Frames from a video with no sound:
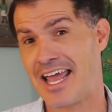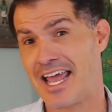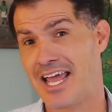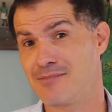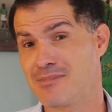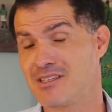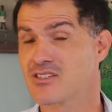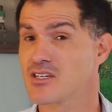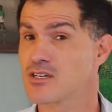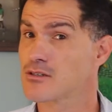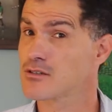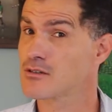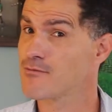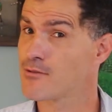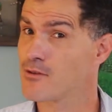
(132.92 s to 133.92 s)
and
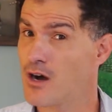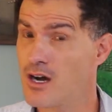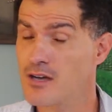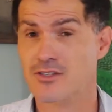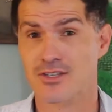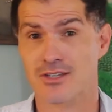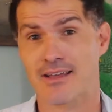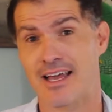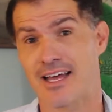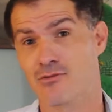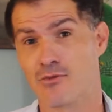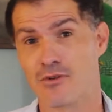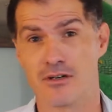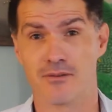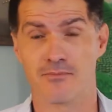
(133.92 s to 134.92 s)
mysterious for us
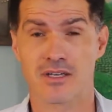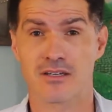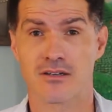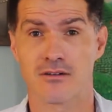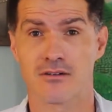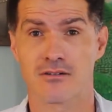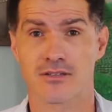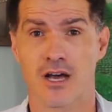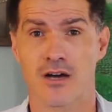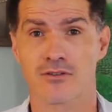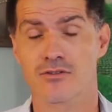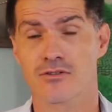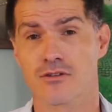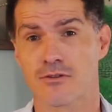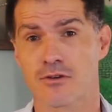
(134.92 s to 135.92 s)
as well, because
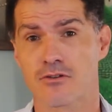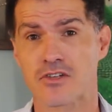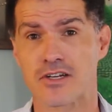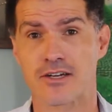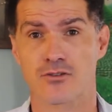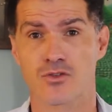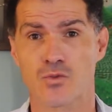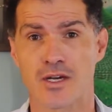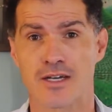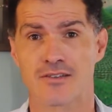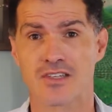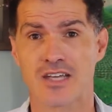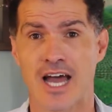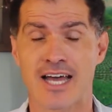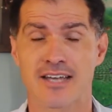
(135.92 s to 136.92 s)
hundreds of years later, we're
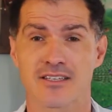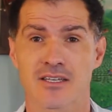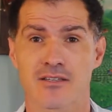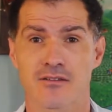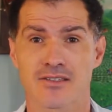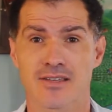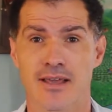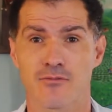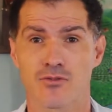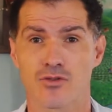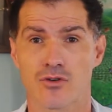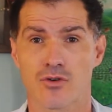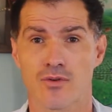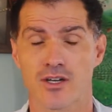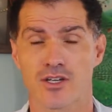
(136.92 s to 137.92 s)
still asking the same
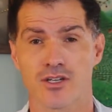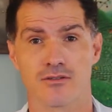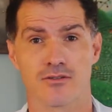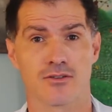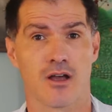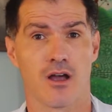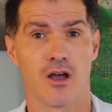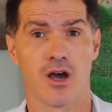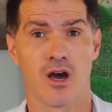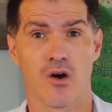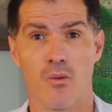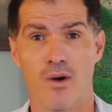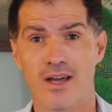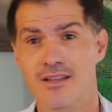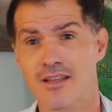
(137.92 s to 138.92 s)
two questions.
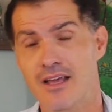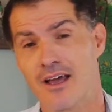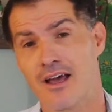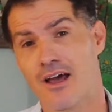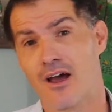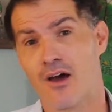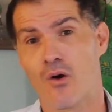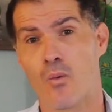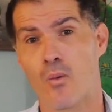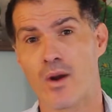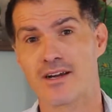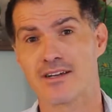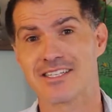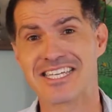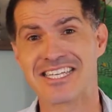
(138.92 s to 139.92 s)
One,
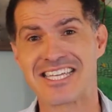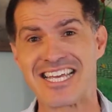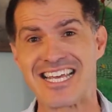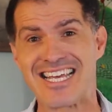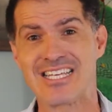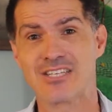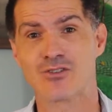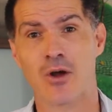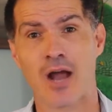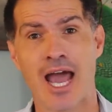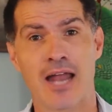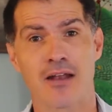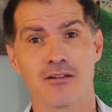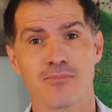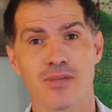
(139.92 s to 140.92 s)
where did the Easter
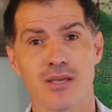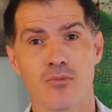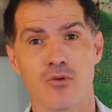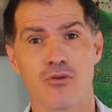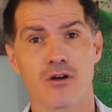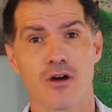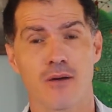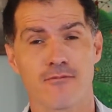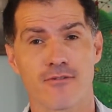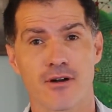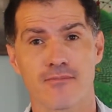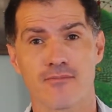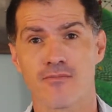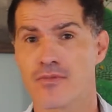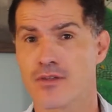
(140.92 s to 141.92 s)
Island people come
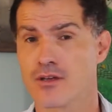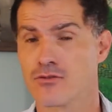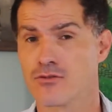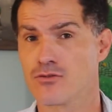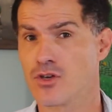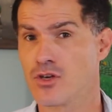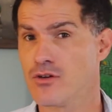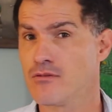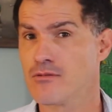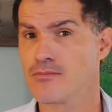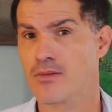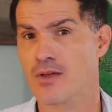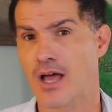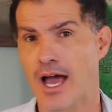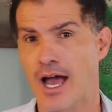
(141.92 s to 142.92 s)
from? Two,
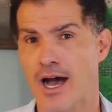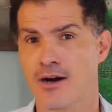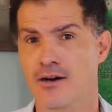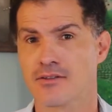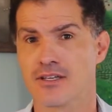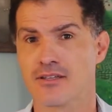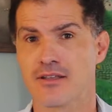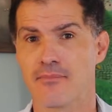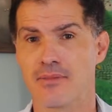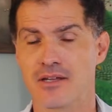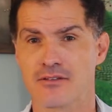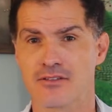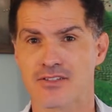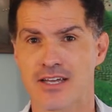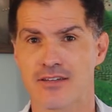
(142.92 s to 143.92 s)
how did they
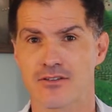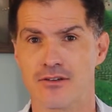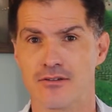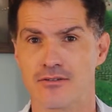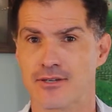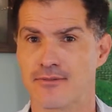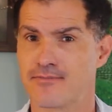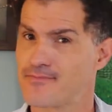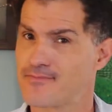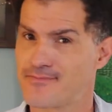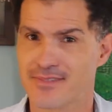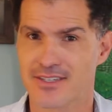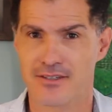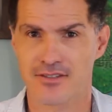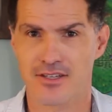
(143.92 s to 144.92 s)
build the statues?
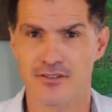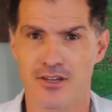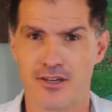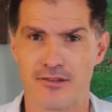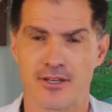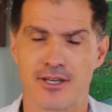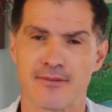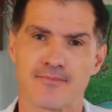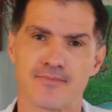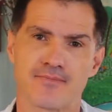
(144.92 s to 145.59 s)
Stay tuned.